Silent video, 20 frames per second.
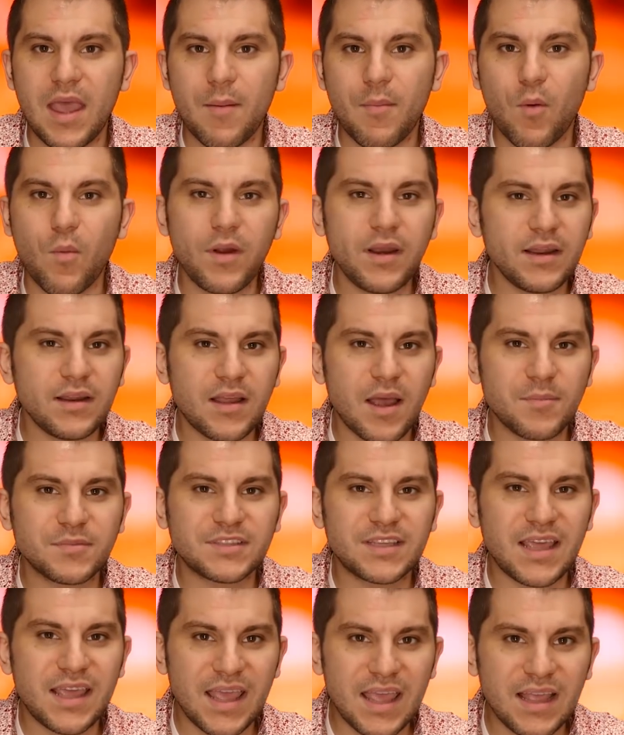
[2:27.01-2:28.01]
But when it
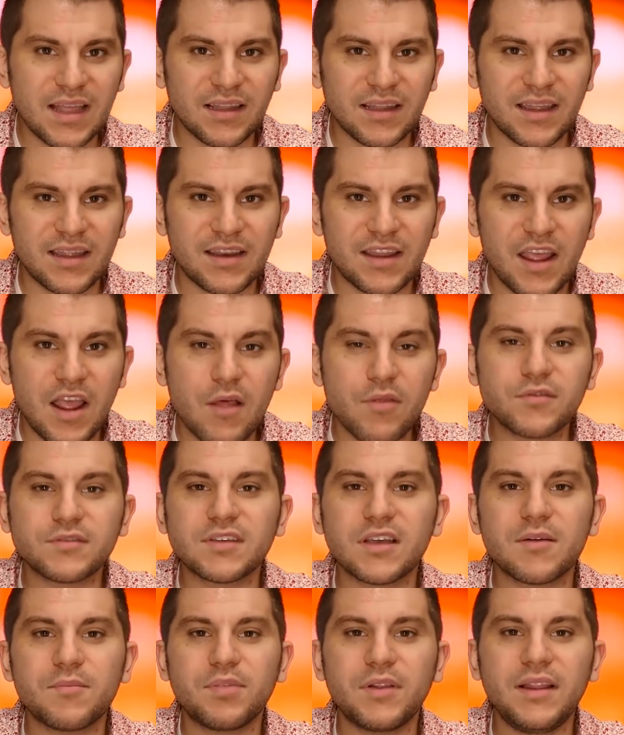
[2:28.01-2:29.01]
comes to England,
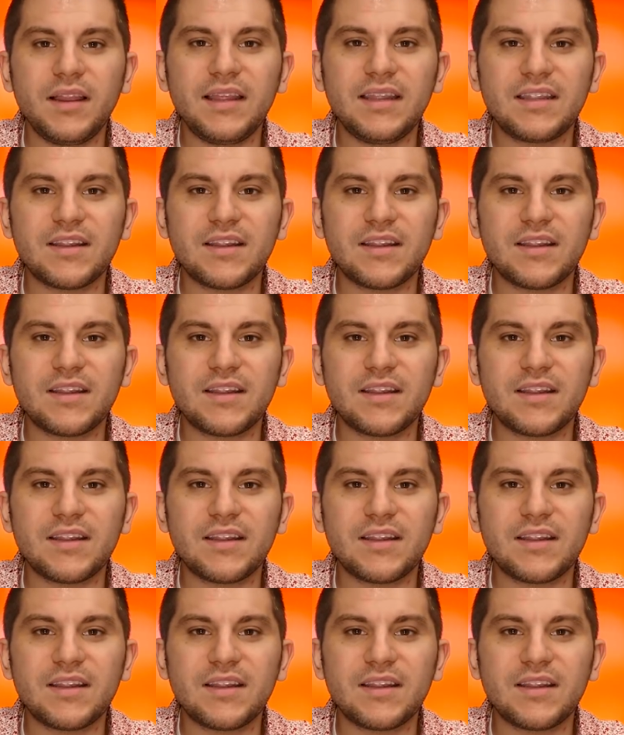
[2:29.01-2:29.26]
there's a completely